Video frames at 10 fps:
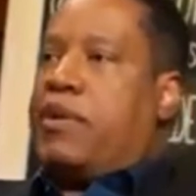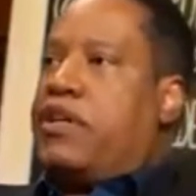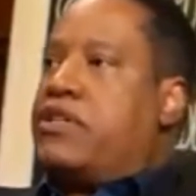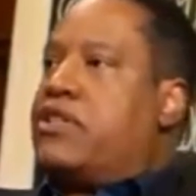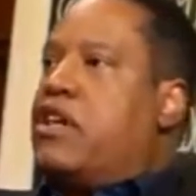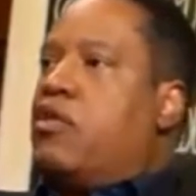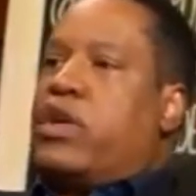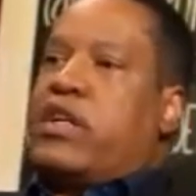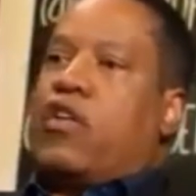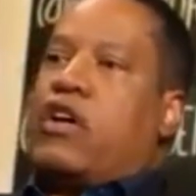happened is
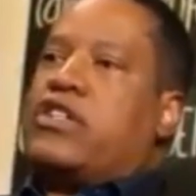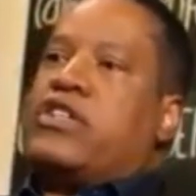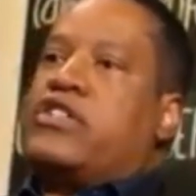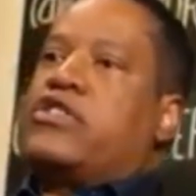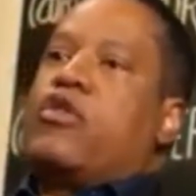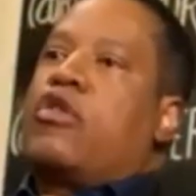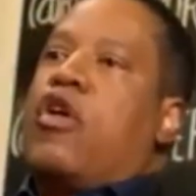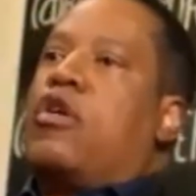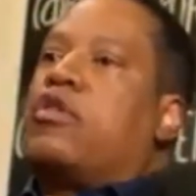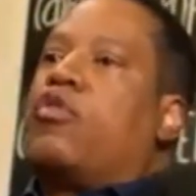we launched this
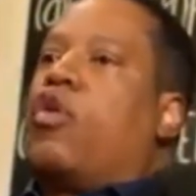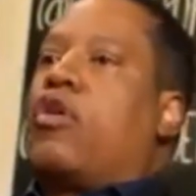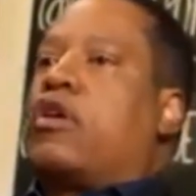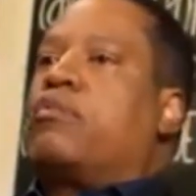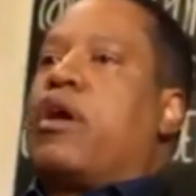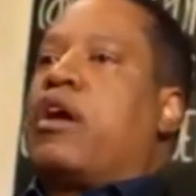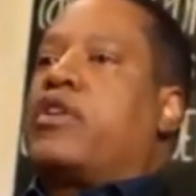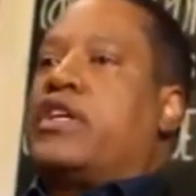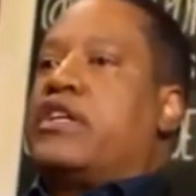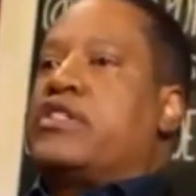so-called war on
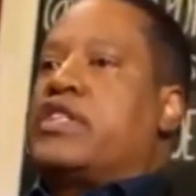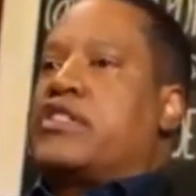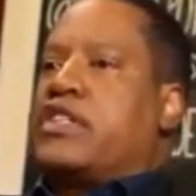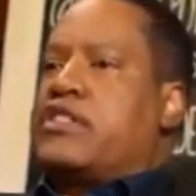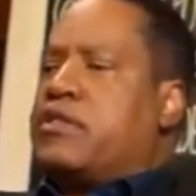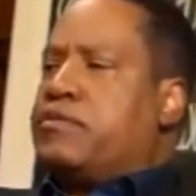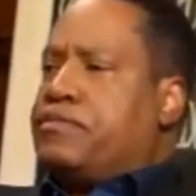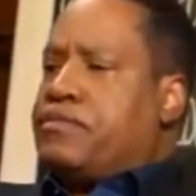poverty in the 60s,